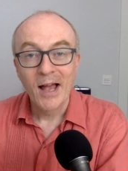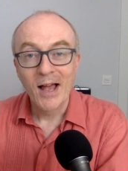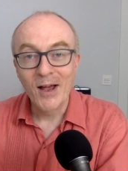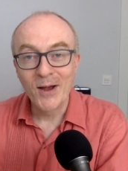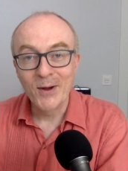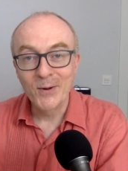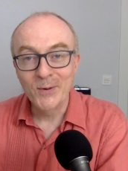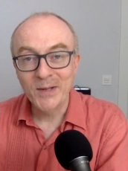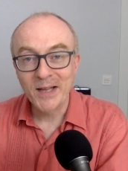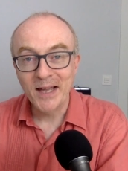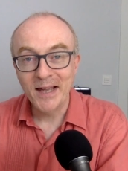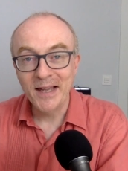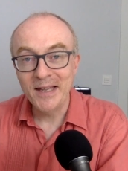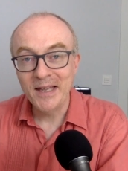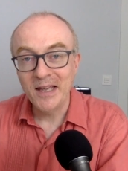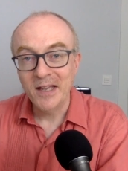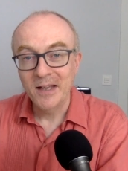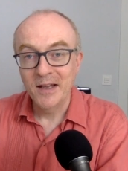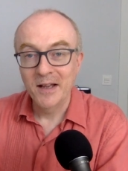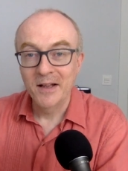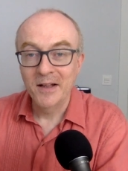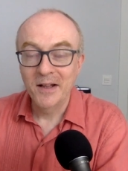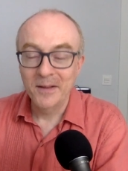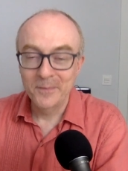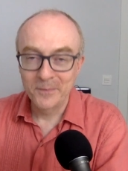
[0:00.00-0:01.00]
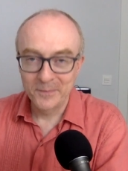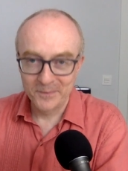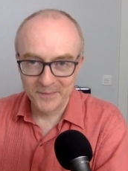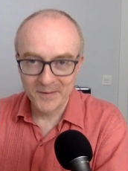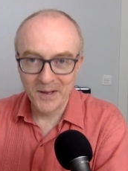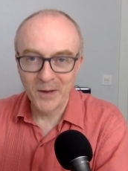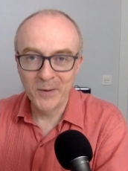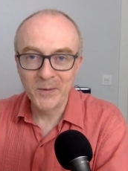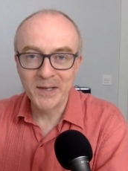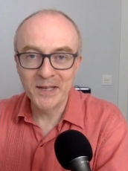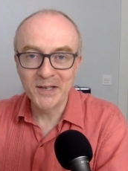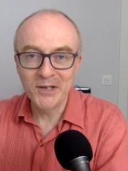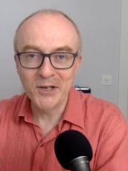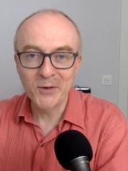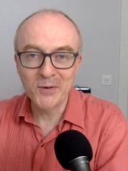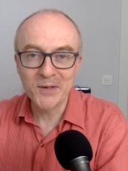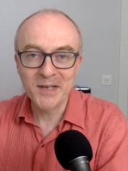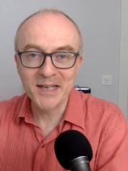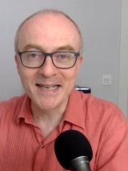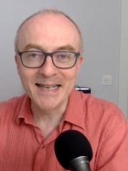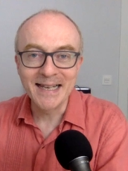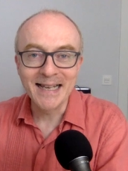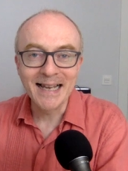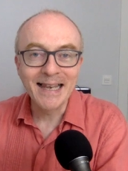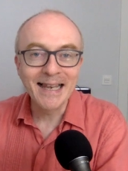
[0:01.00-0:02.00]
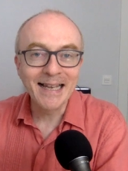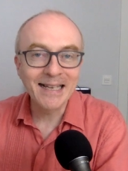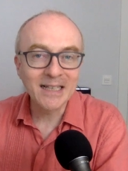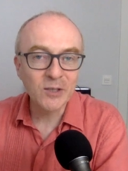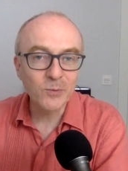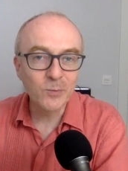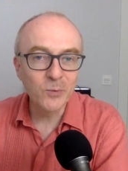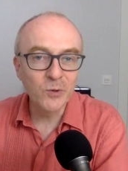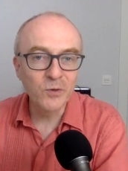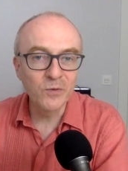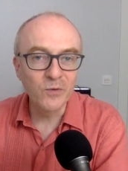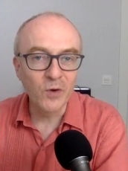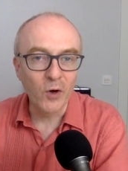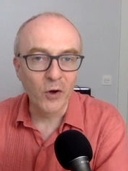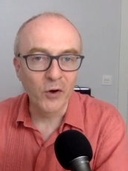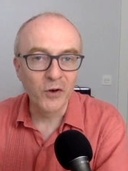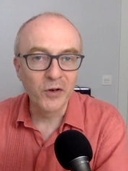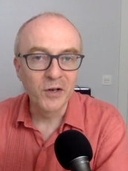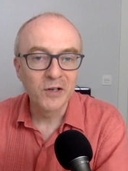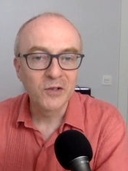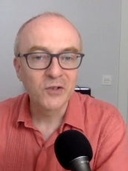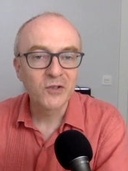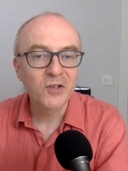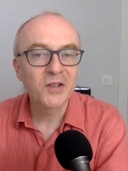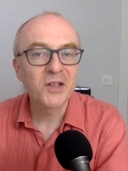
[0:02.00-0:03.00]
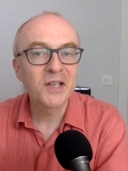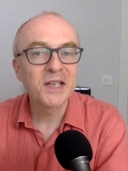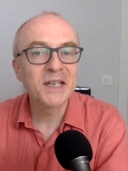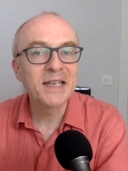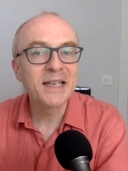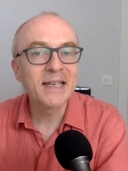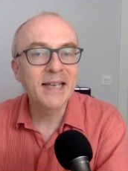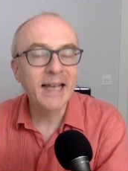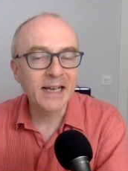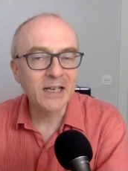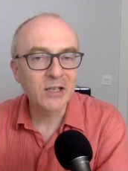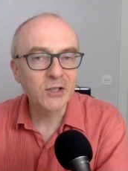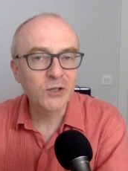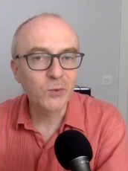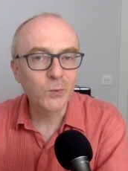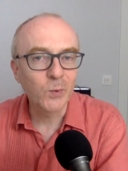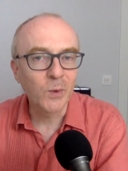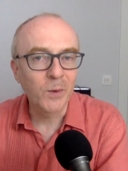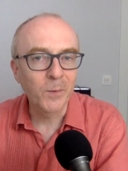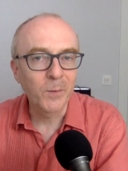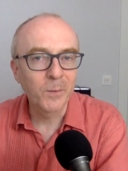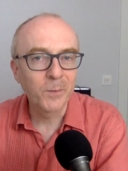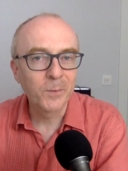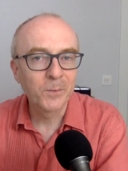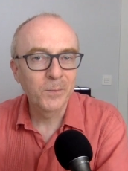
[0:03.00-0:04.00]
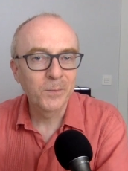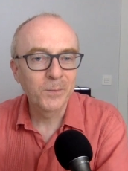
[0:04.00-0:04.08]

Okay, okie dokie, let's move on to the next one.